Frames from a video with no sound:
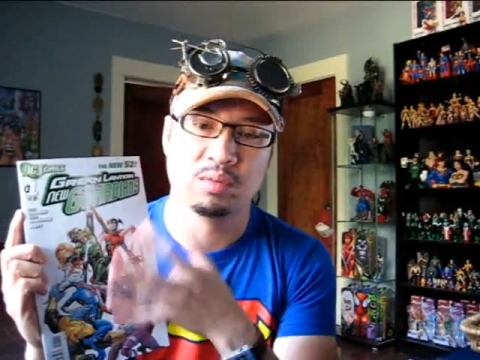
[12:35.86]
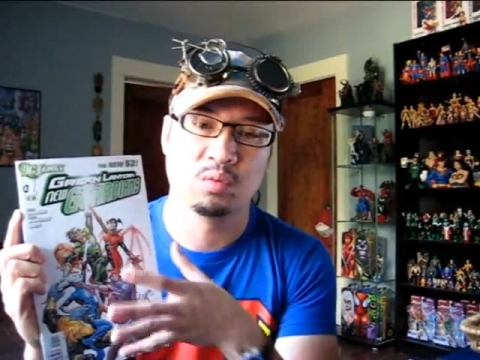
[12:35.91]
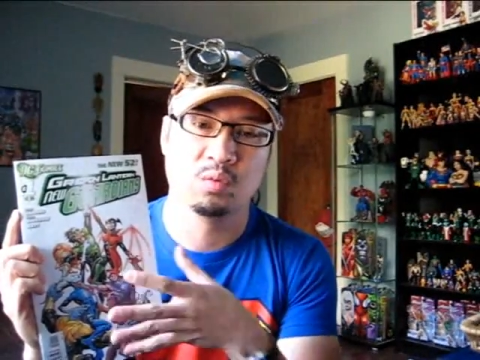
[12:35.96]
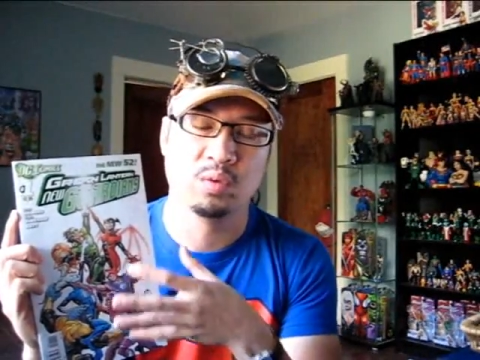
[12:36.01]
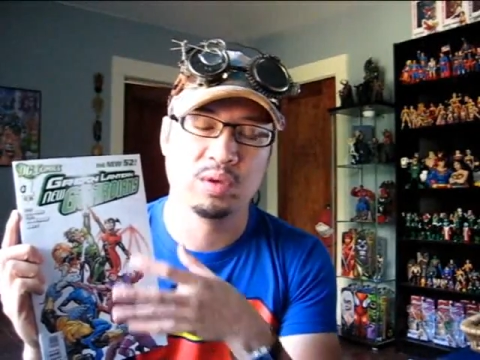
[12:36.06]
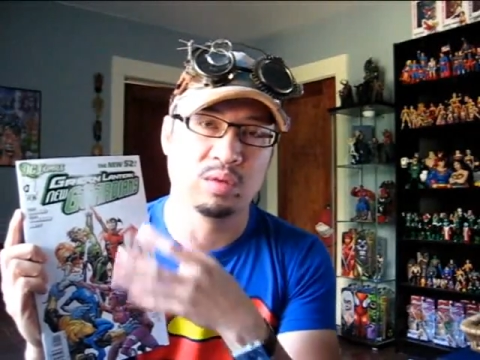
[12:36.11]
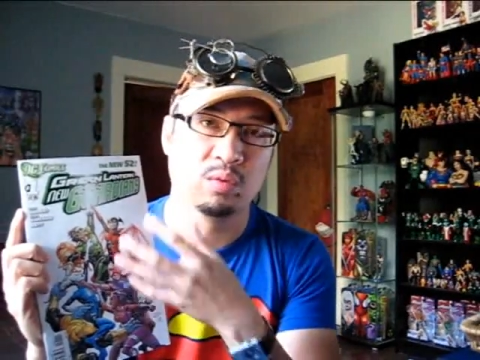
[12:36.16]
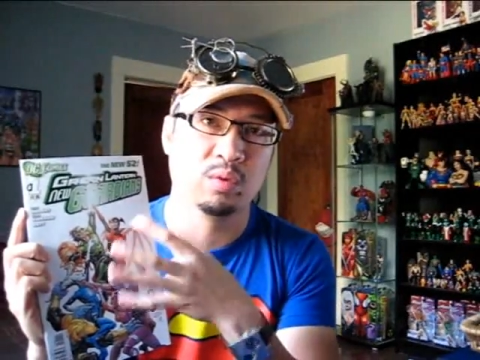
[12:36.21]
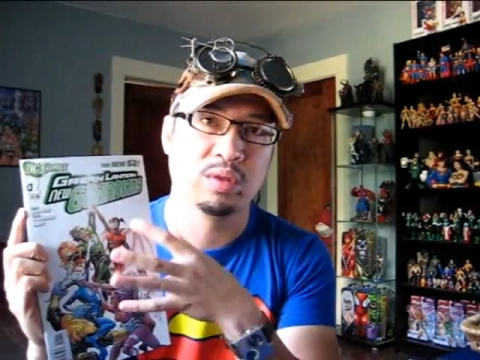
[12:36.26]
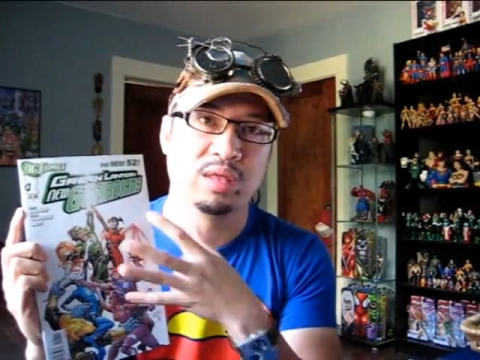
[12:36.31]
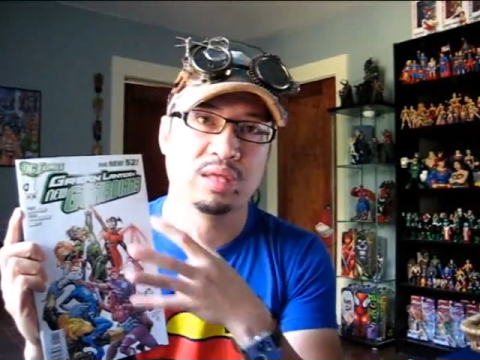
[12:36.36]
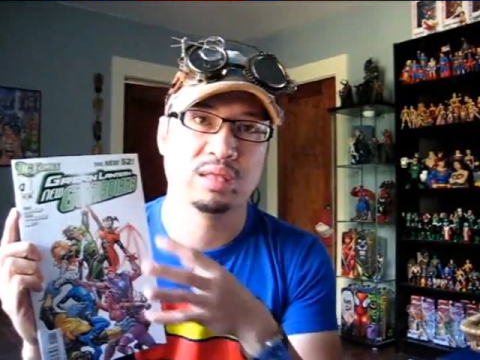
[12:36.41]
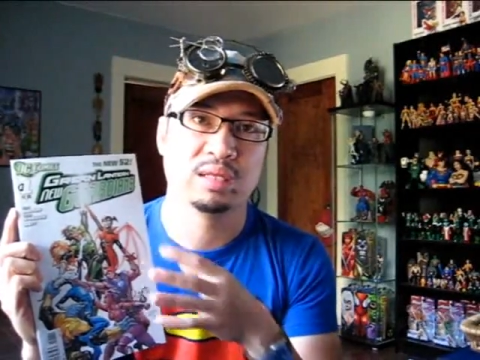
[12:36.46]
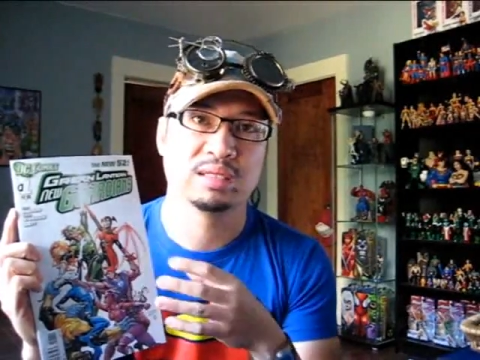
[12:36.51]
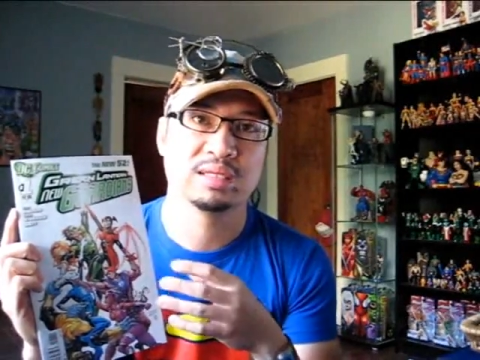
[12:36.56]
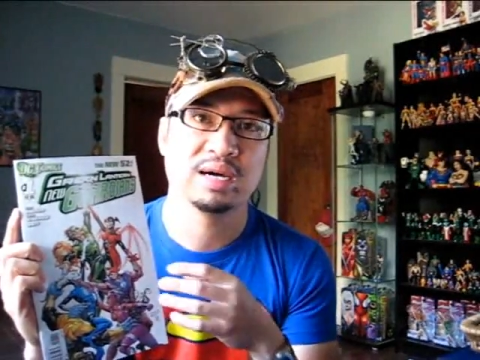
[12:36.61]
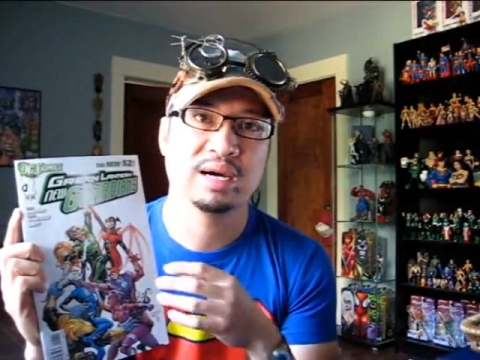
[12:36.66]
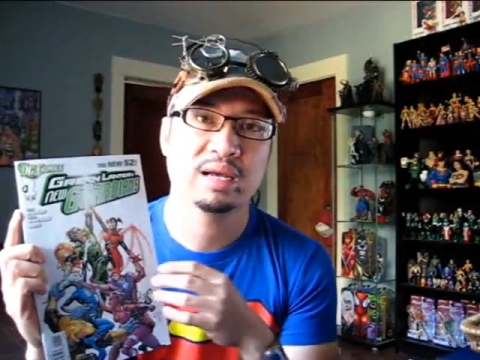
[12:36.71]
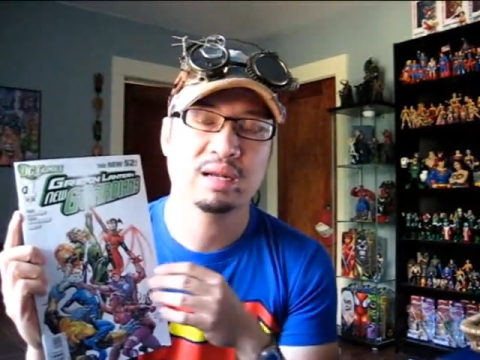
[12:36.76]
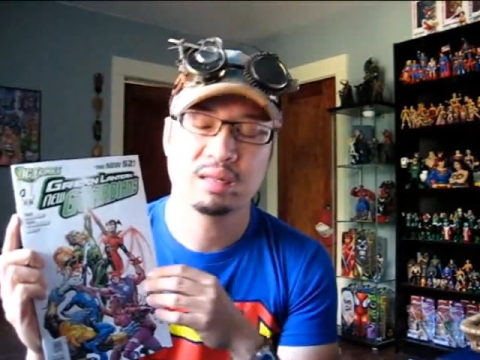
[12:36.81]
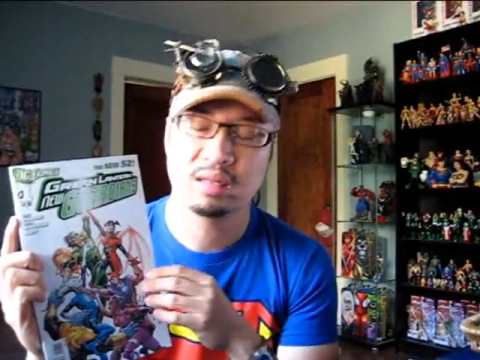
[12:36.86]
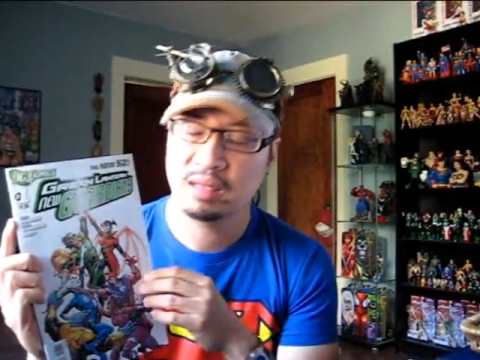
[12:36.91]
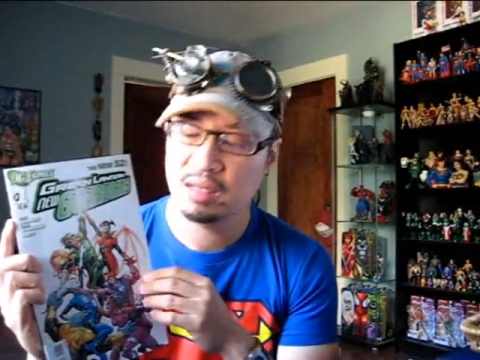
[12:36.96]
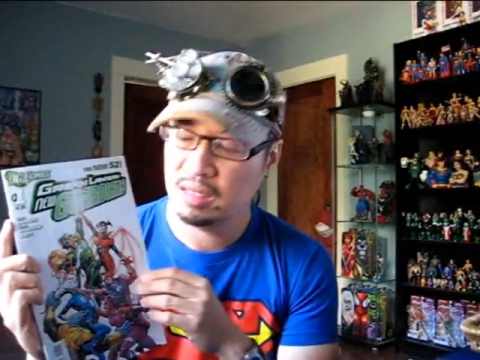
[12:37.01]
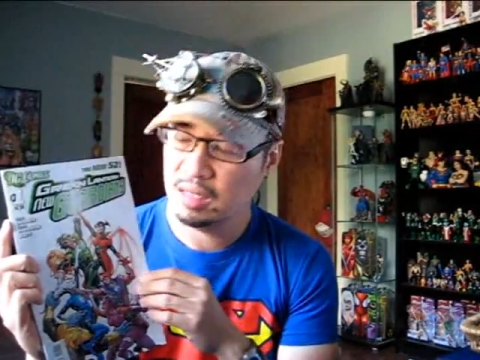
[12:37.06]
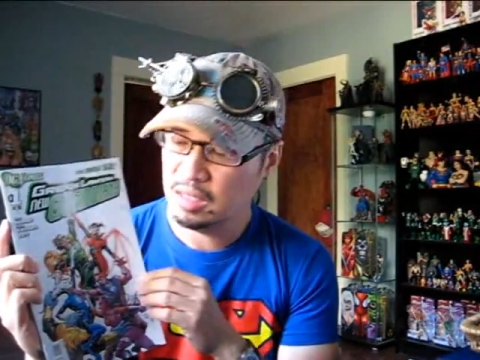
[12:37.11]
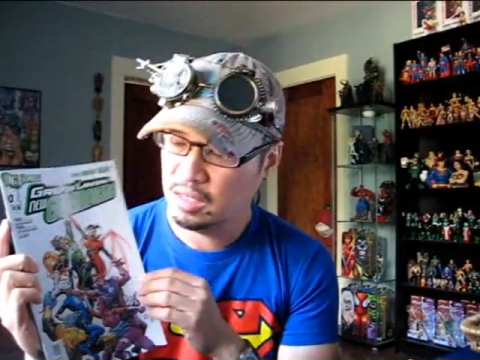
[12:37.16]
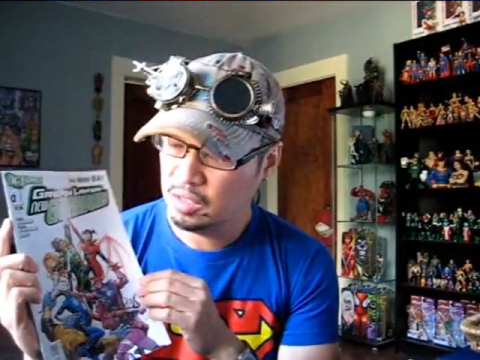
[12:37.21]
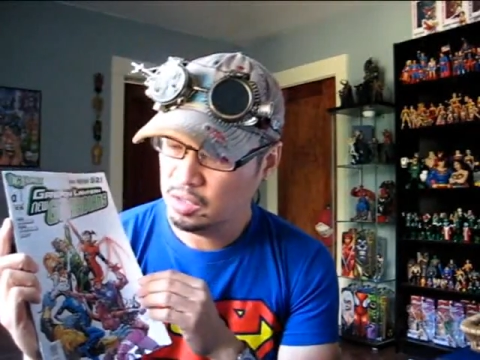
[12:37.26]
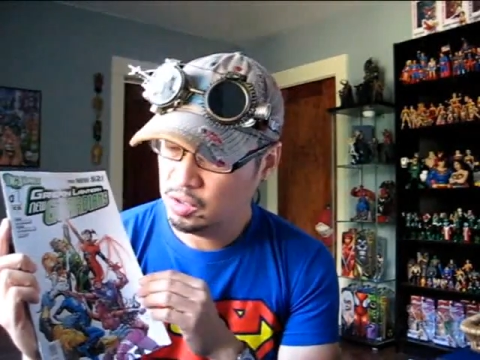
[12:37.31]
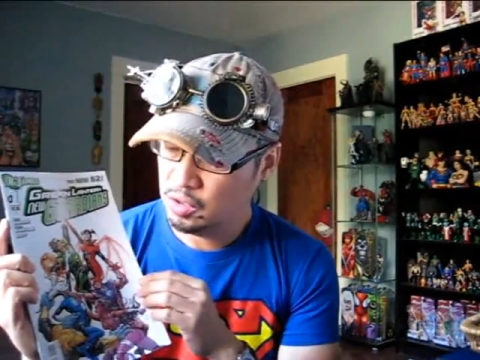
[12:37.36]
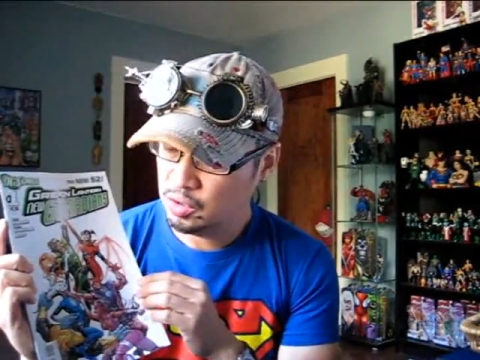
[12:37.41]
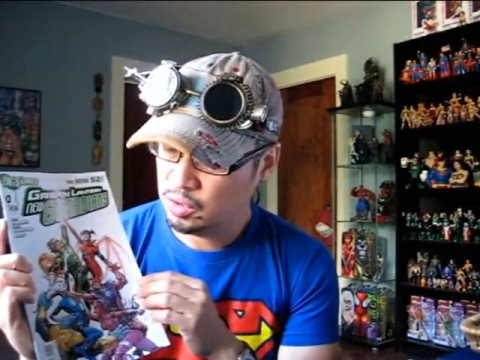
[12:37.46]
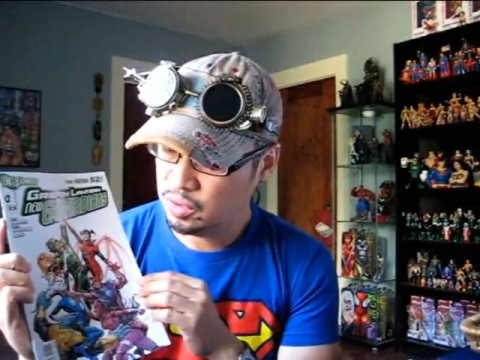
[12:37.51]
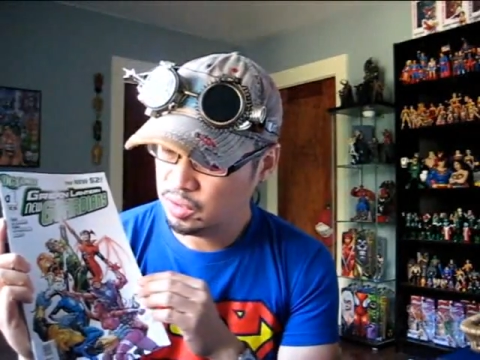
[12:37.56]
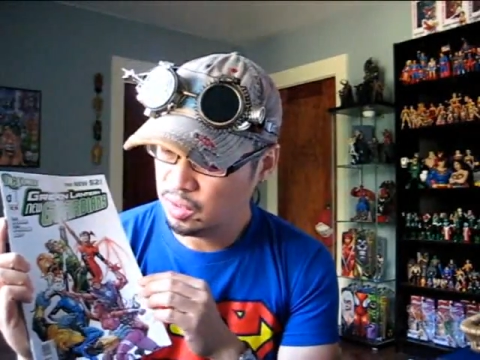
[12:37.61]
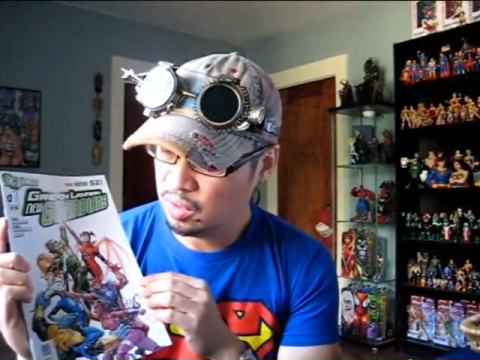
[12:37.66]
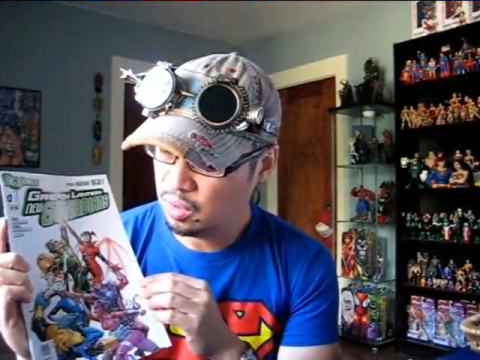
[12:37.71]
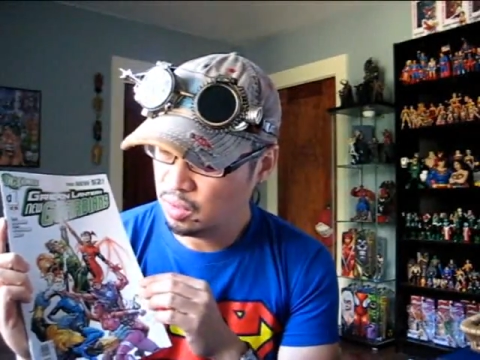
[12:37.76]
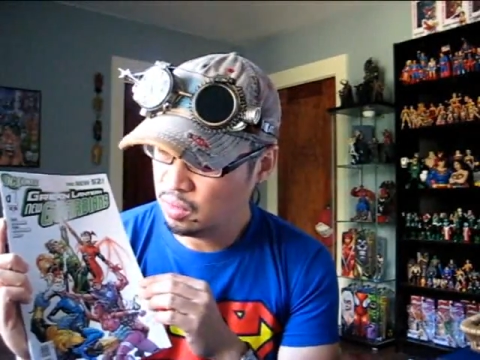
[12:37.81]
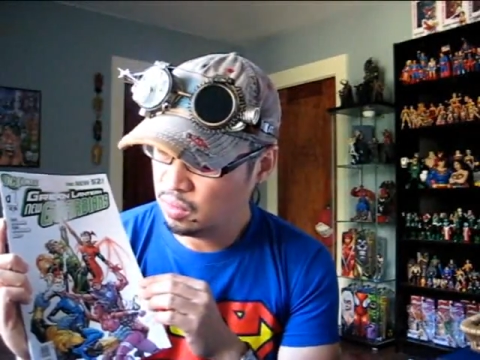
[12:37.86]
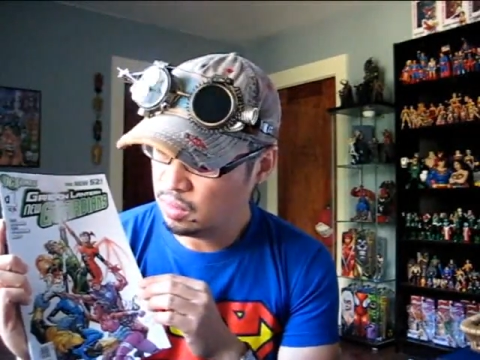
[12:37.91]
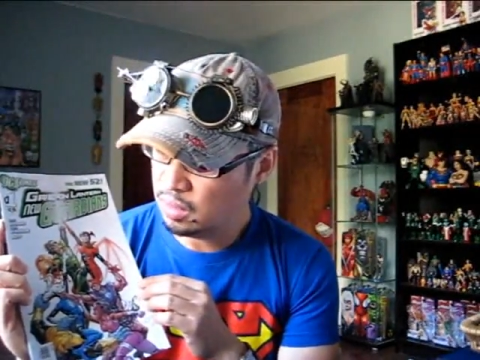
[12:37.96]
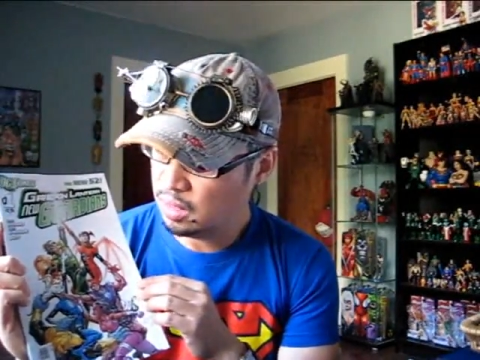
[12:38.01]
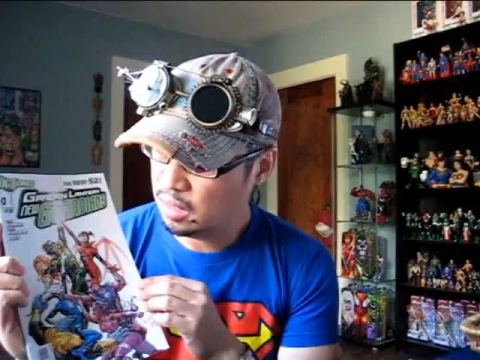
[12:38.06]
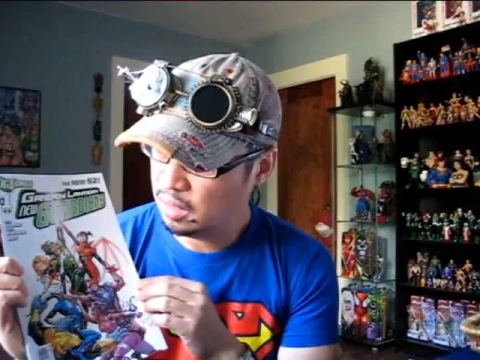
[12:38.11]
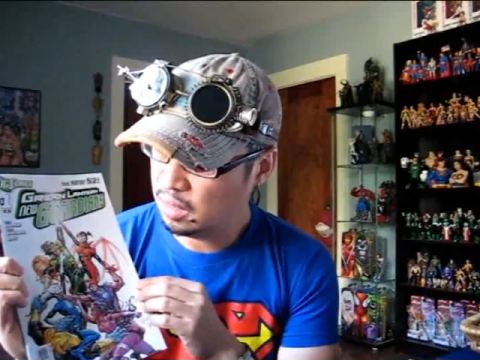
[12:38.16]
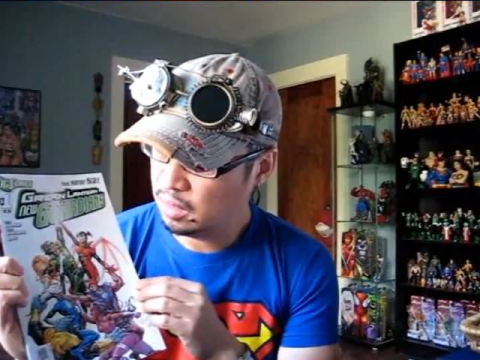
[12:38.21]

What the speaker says: within the title. So